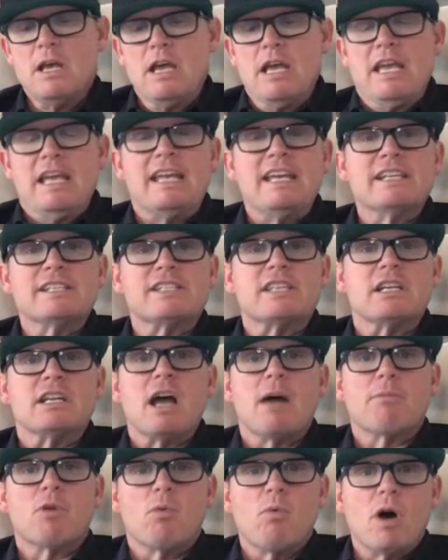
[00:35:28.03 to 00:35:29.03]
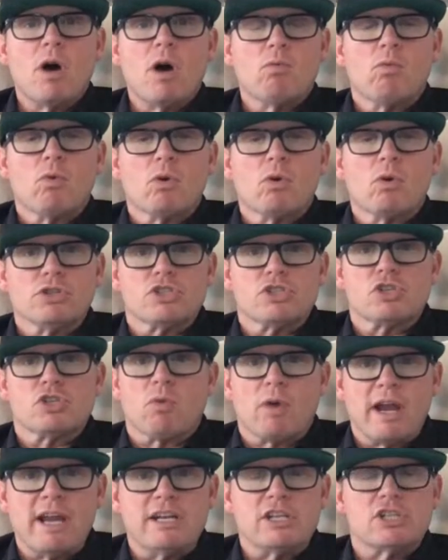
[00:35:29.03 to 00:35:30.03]
He is the number one world's
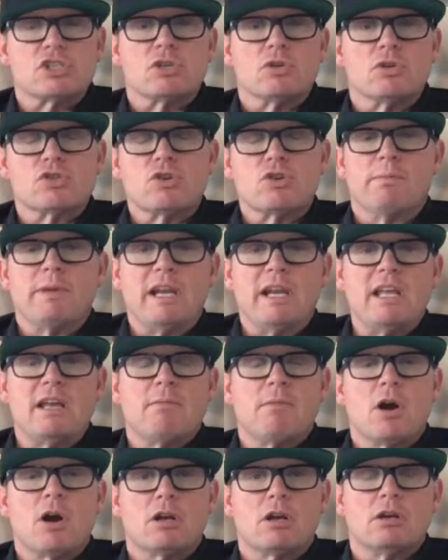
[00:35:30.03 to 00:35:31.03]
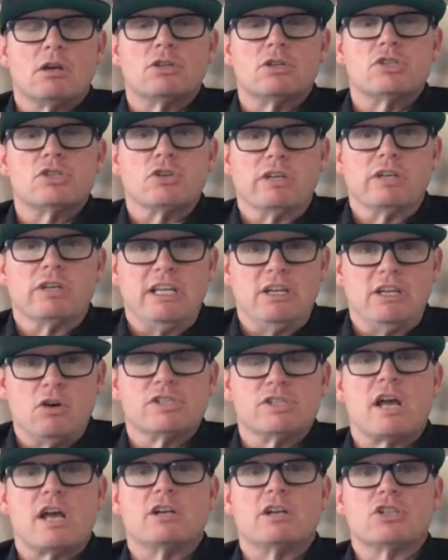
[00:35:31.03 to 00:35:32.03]
greatest social media marketer, so he
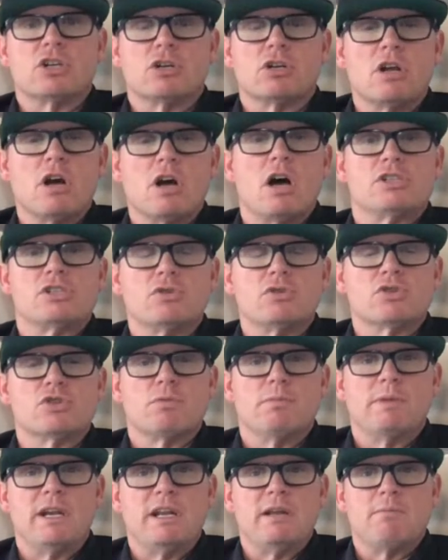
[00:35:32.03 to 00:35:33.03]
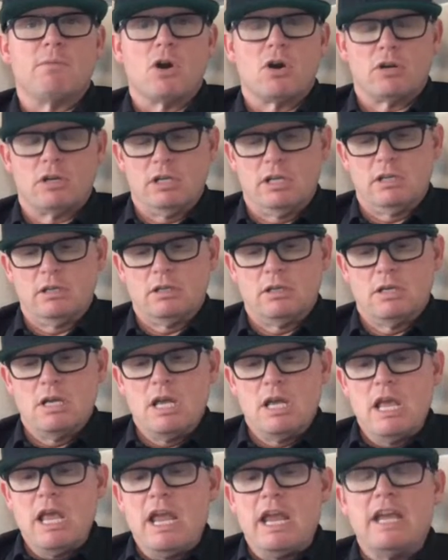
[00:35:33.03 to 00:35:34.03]
knows how to turn on social media marketing.
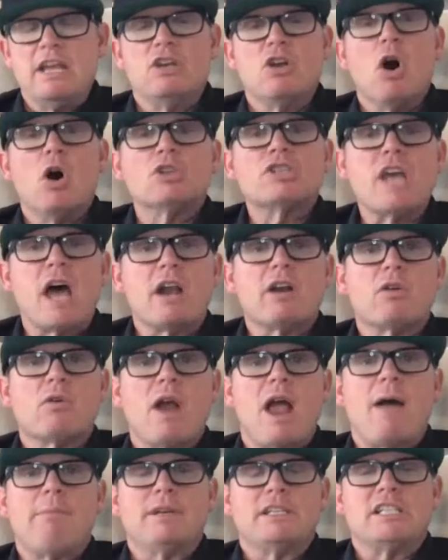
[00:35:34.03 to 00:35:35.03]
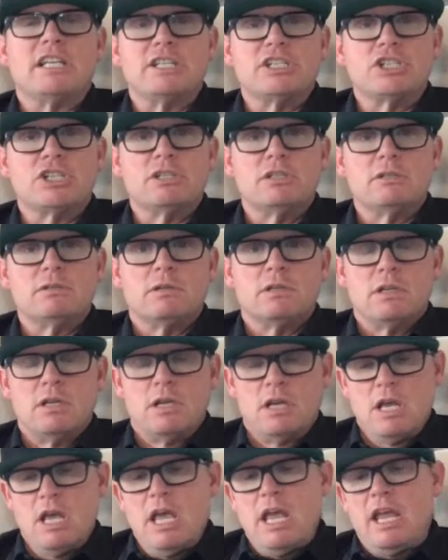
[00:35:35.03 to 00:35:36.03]
He knows how to grab attention.
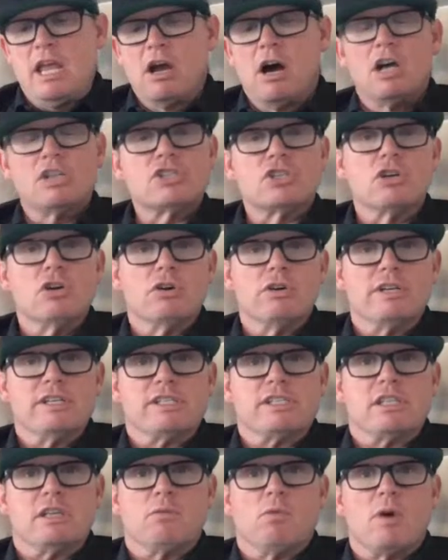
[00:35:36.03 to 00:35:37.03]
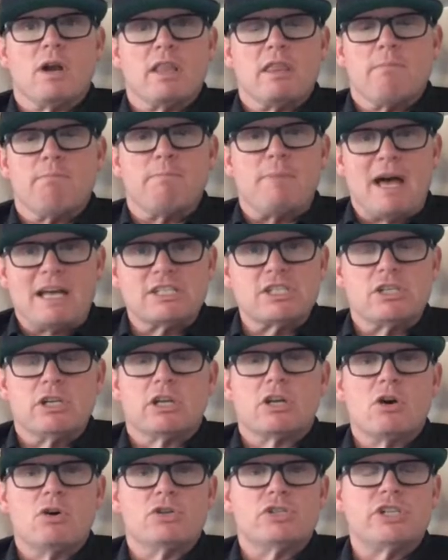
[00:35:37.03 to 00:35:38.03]
He also is one of the best
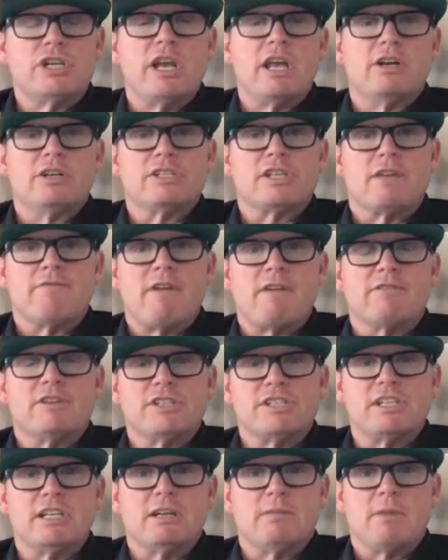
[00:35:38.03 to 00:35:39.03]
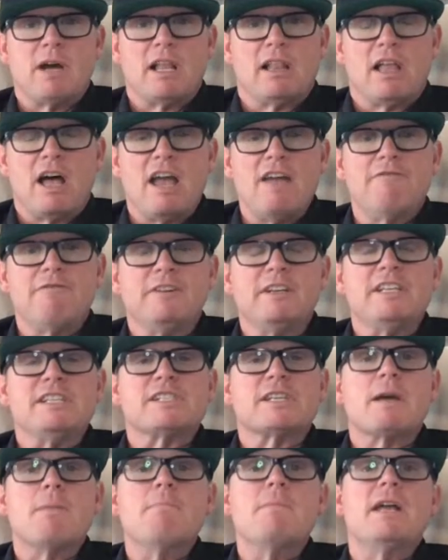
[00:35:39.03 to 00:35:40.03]
negotiators I've ever seen in my life, and
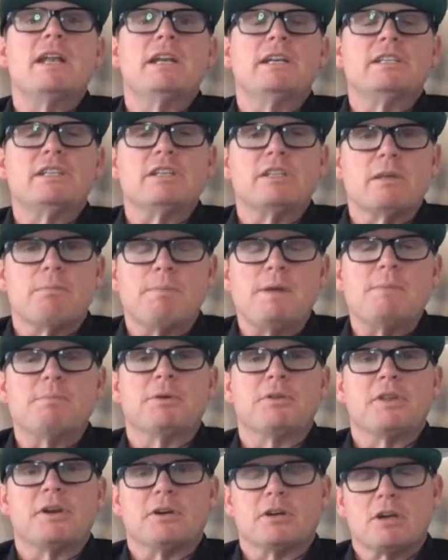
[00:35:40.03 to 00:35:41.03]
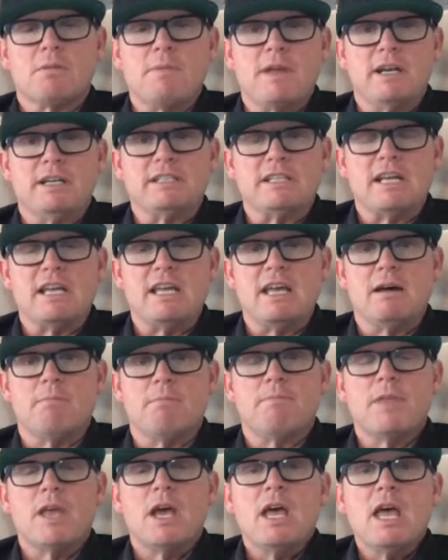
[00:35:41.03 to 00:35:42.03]
he's committed to the people that are committed to
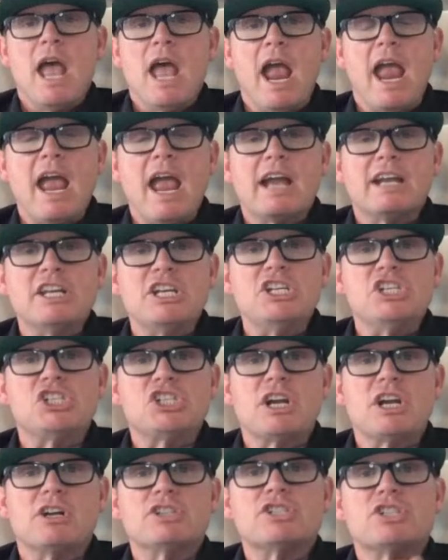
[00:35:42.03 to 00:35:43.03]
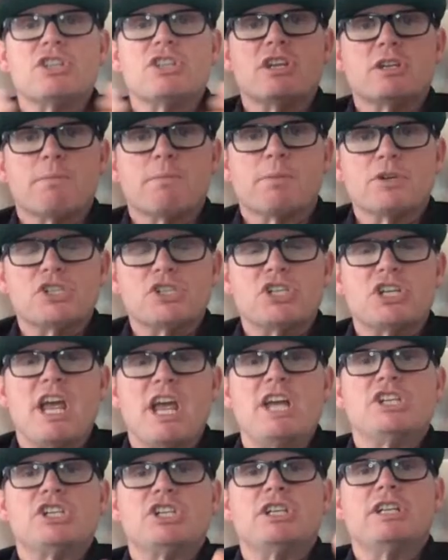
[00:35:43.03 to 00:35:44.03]
him. And he shares in the
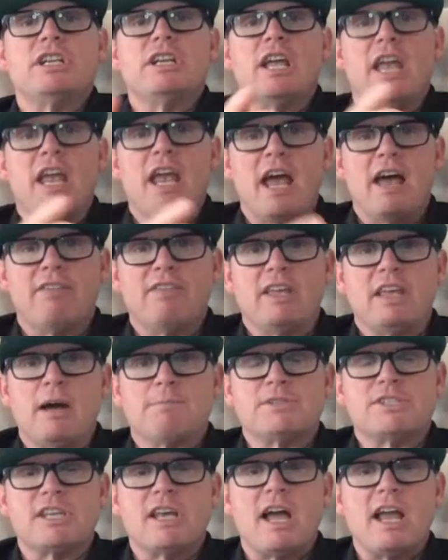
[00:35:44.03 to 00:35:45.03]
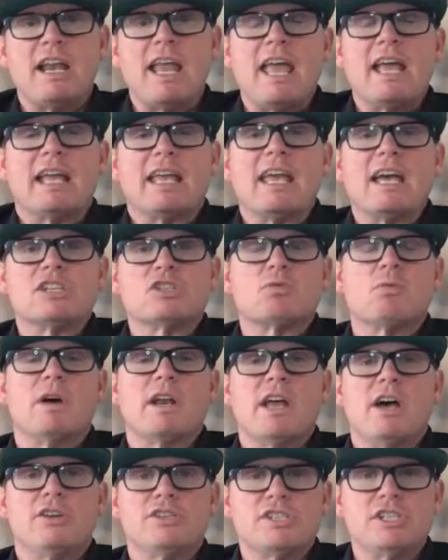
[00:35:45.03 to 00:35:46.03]
depreciation and the upside, and guess
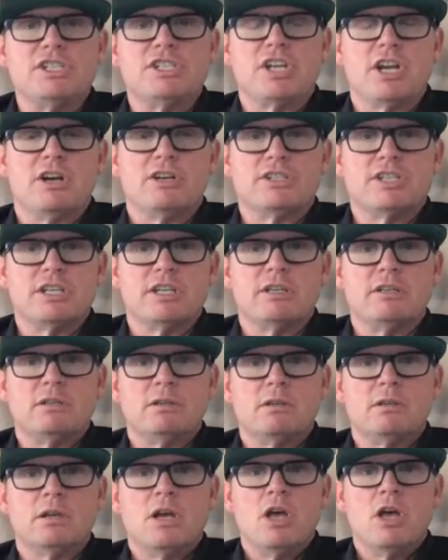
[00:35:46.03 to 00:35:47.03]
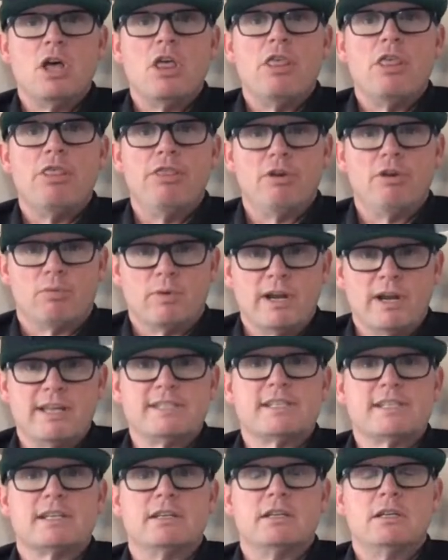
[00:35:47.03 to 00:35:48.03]
what else he shares in? The
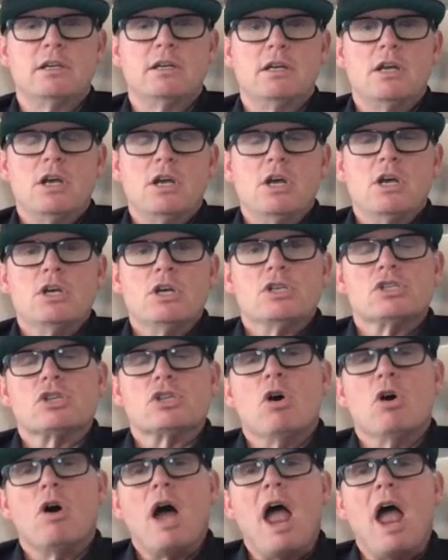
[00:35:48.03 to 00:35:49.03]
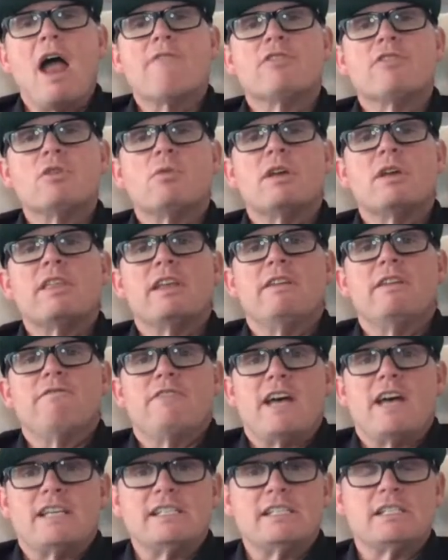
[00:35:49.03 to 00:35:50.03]
risk. So everyone that
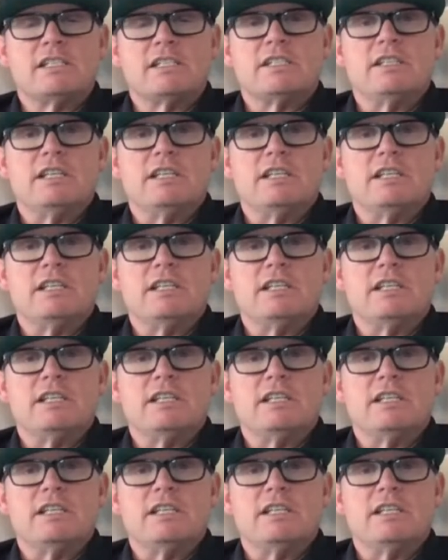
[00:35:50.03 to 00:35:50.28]
invests